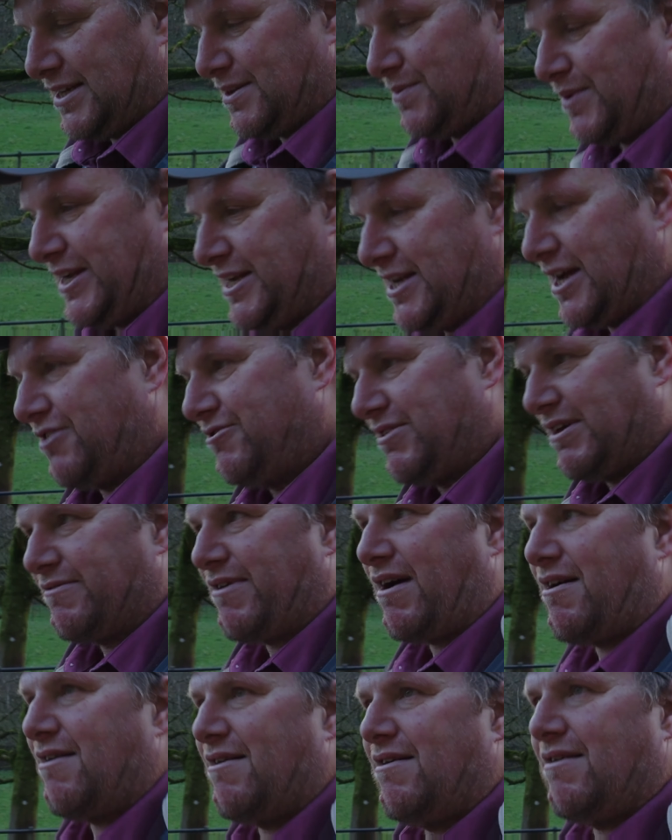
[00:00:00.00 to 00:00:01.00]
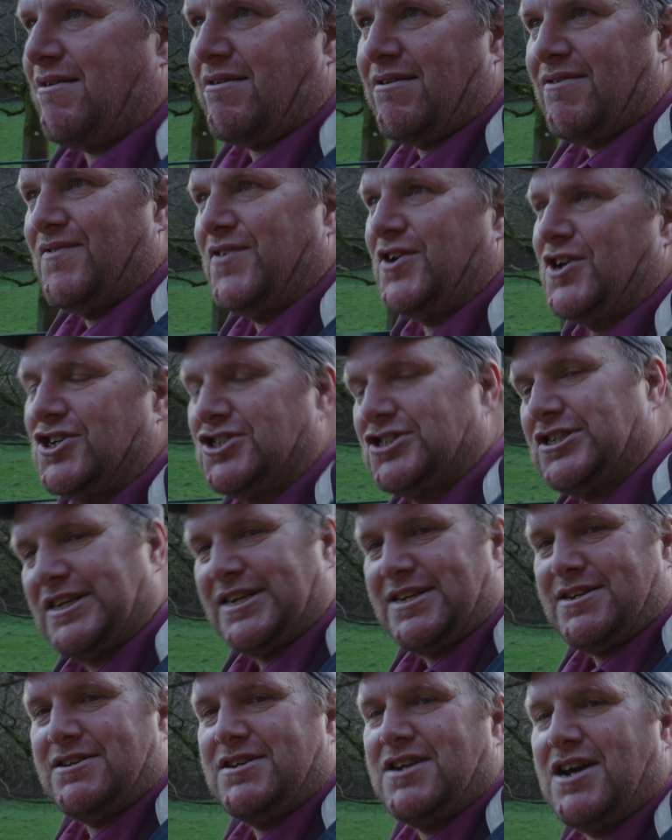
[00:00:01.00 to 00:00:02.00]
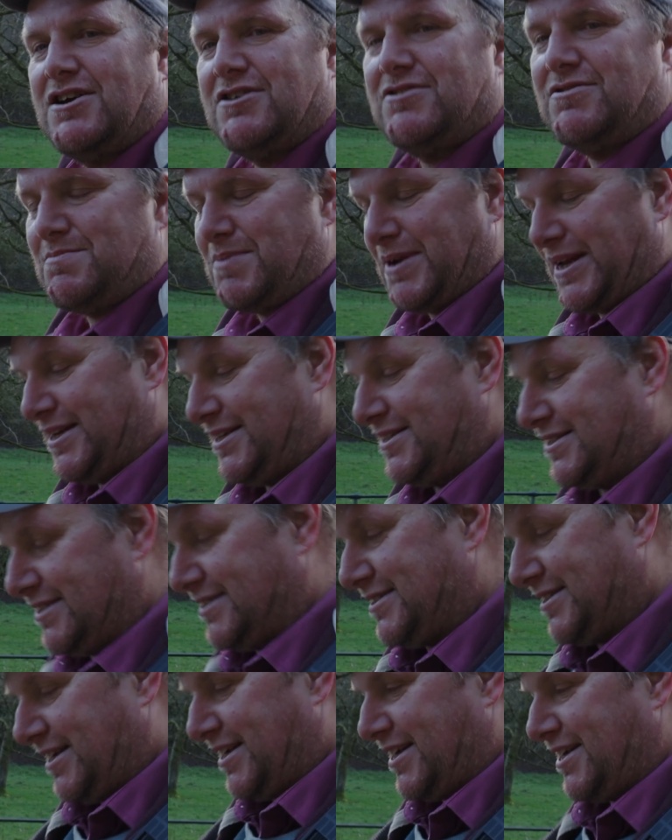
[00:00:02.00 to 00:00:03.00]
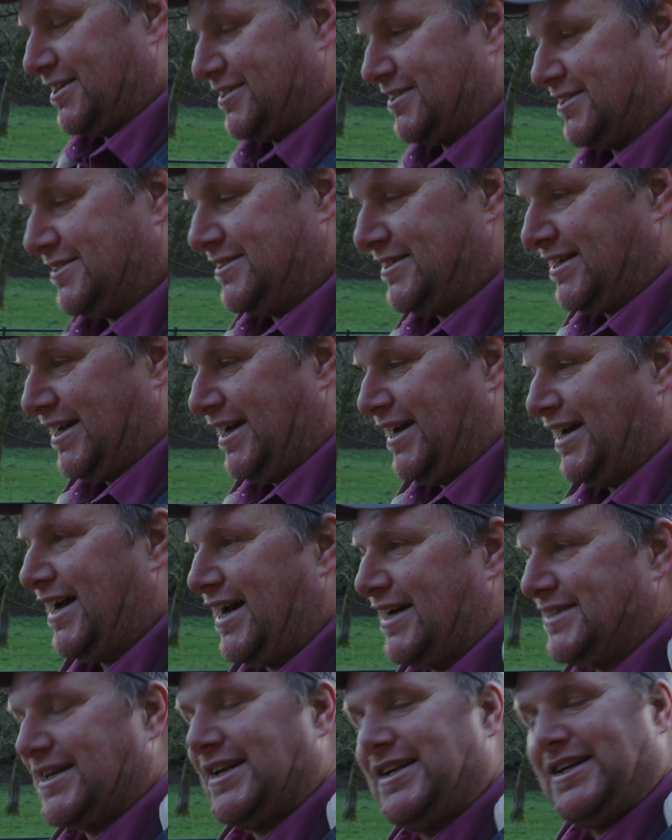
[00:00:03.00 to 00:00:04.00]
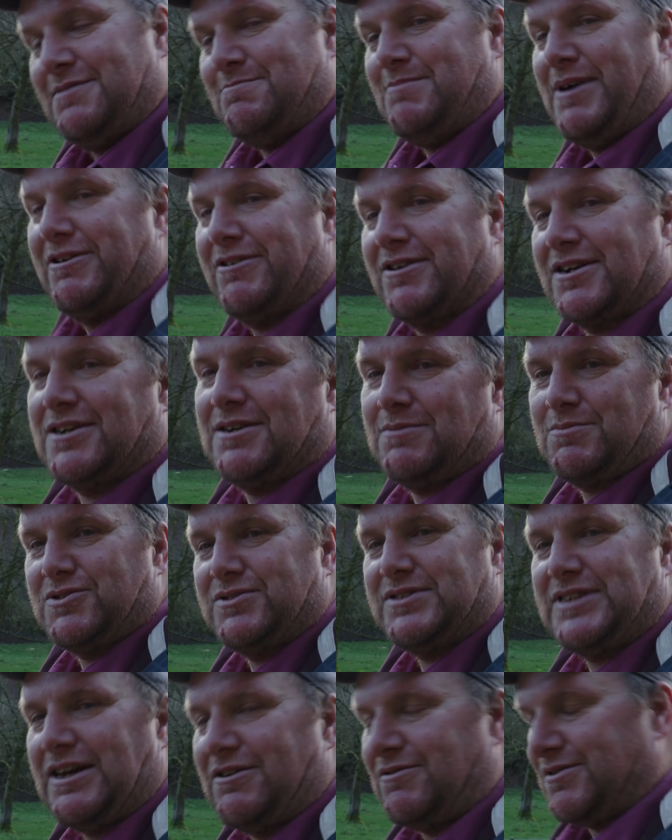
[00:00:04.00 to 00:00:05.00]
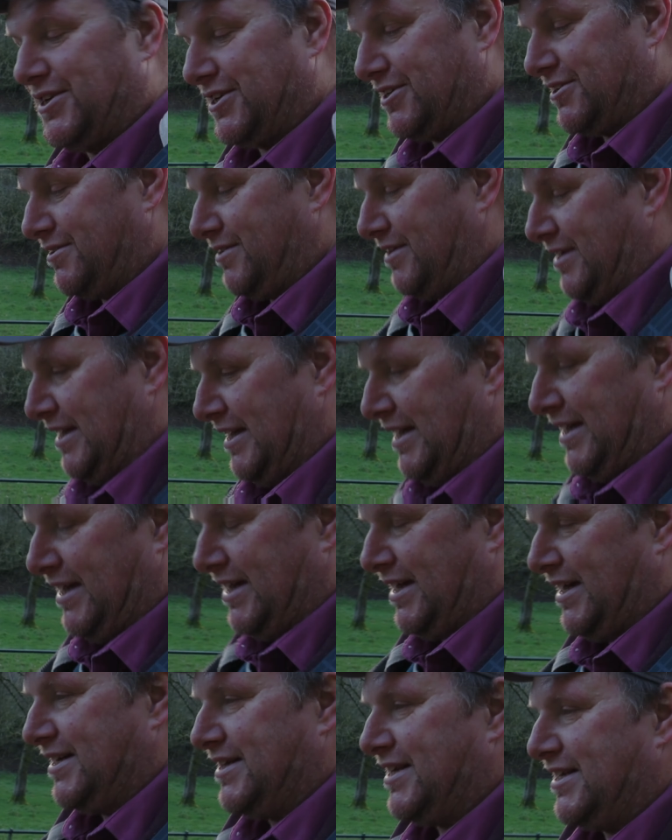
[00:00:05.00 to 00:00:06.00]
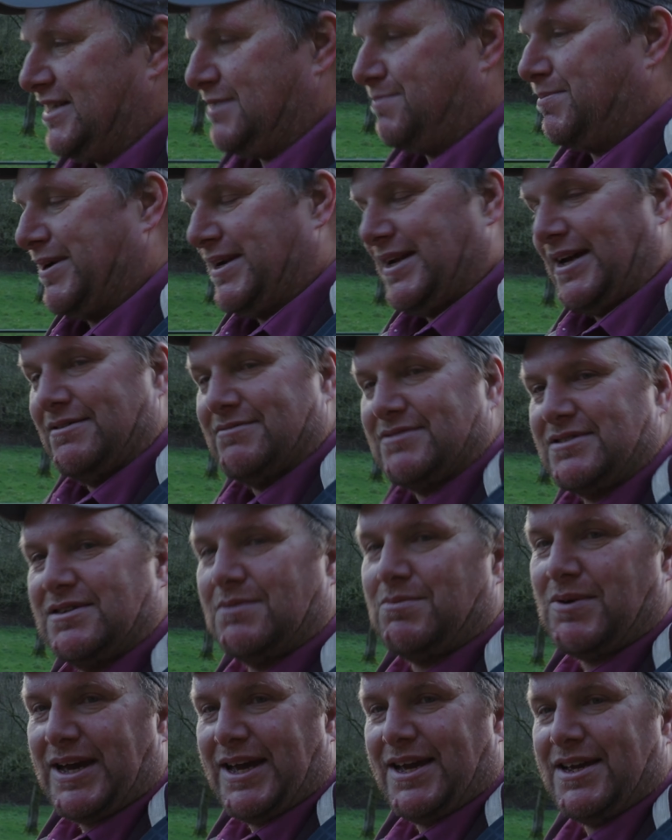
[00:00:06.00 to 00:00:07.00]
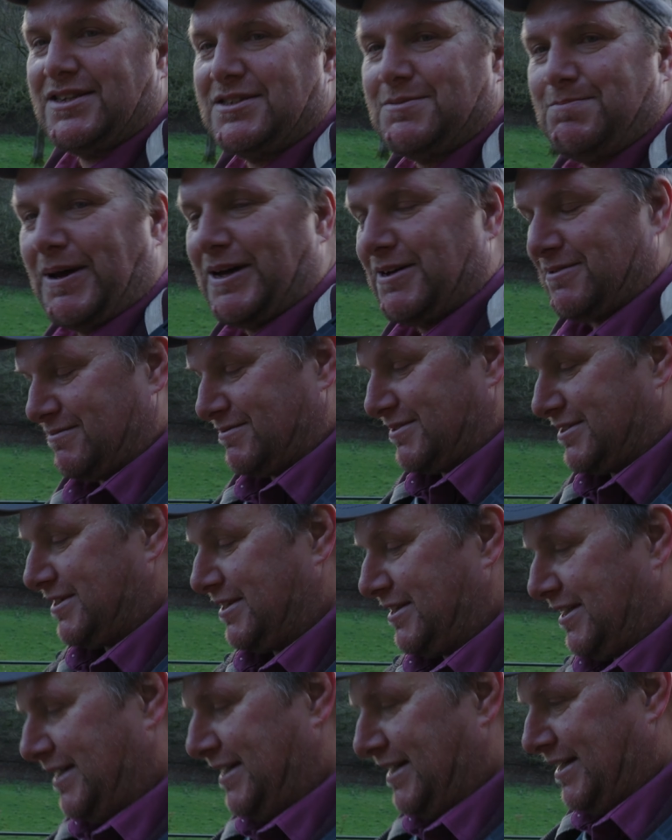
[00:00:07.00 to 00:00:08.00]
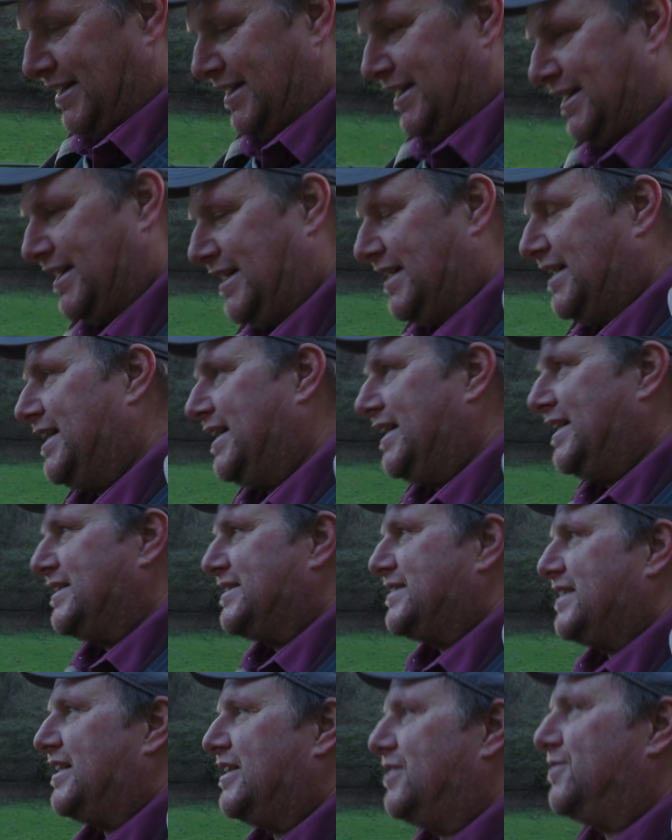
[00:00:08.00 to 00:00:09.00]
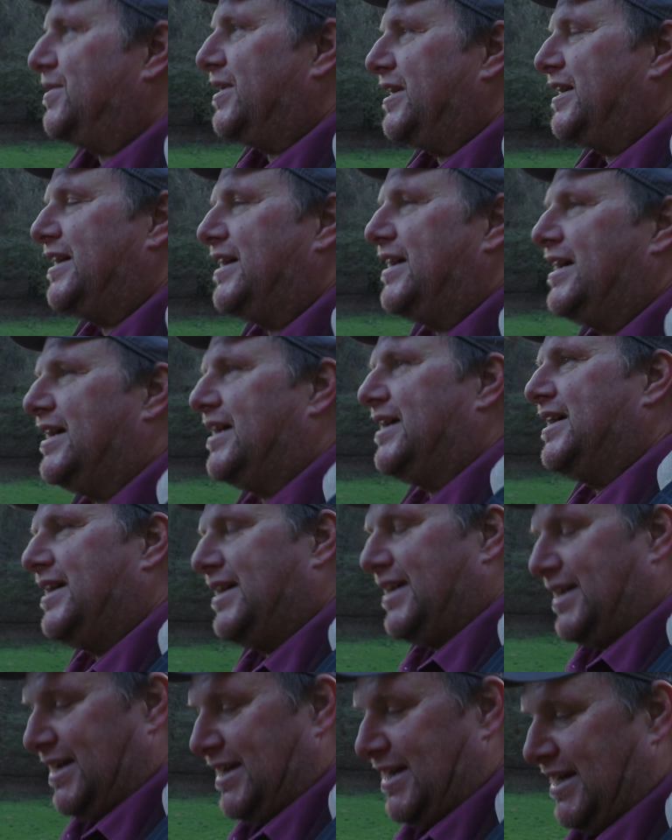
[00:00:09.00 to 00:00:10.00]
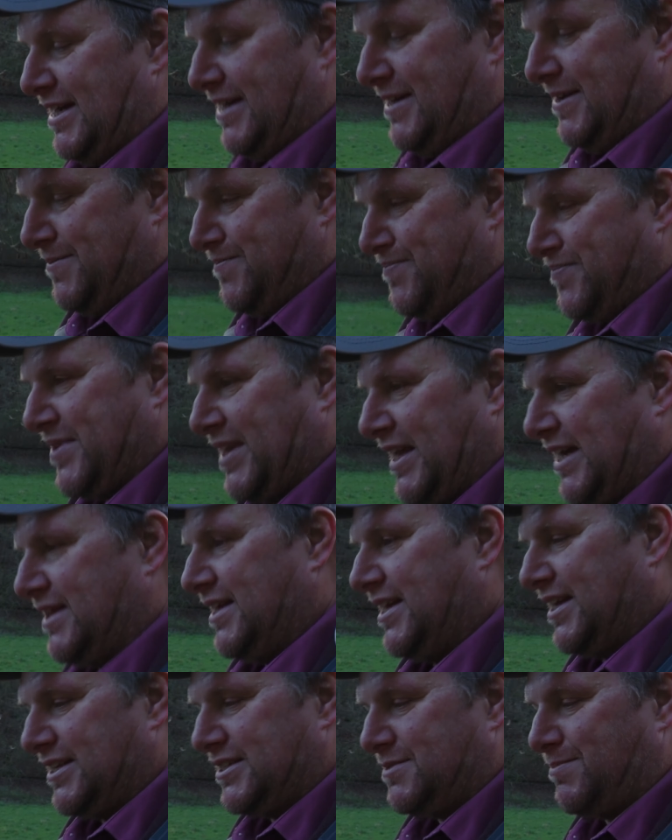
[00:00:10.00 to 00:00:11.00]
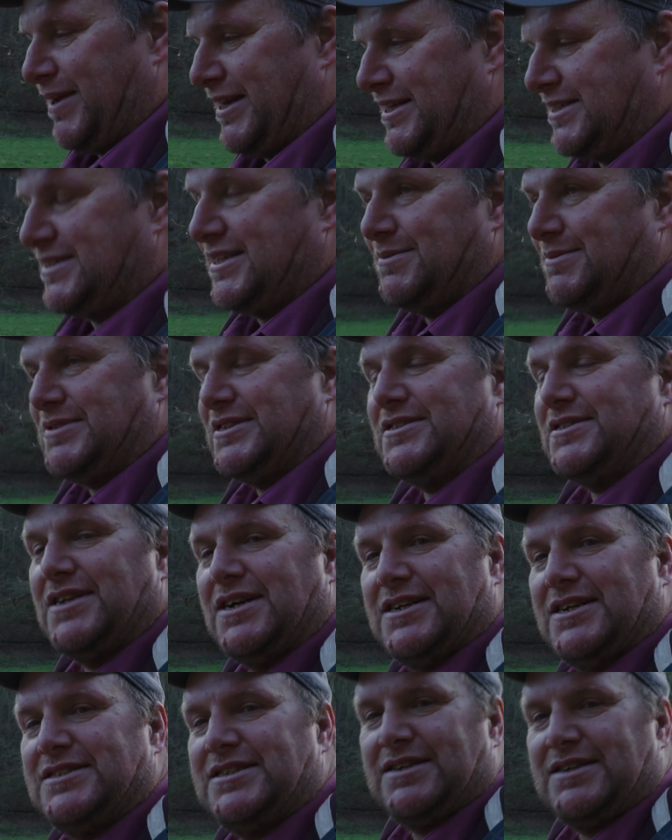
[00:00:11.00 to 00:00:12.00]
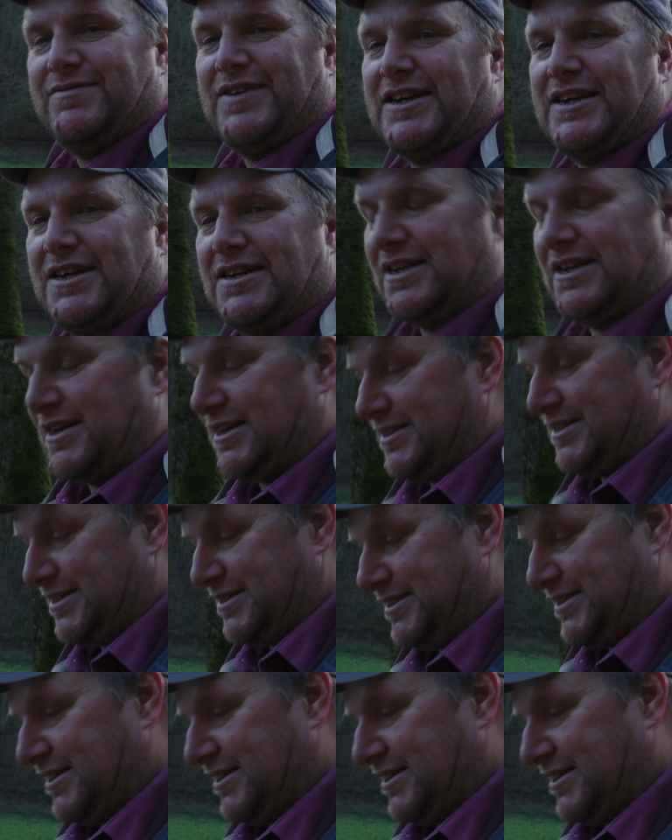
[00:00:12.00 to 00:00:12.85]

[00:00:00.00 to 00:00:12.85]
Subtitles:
we know, there are virtually no places in England, as any American will tell you, that is pronounced the way it's spelt. So, and the English Place Name Society recognises